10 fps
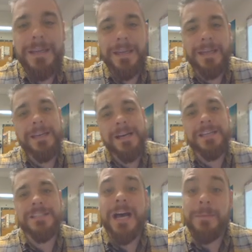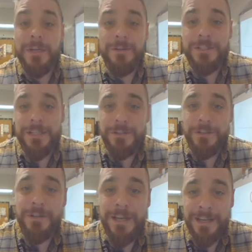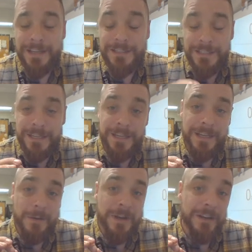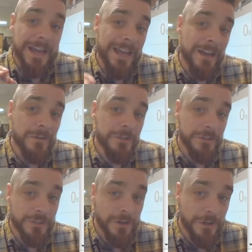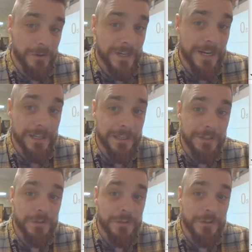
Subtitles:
Hey guys, I'm here to tell you today about how to start creating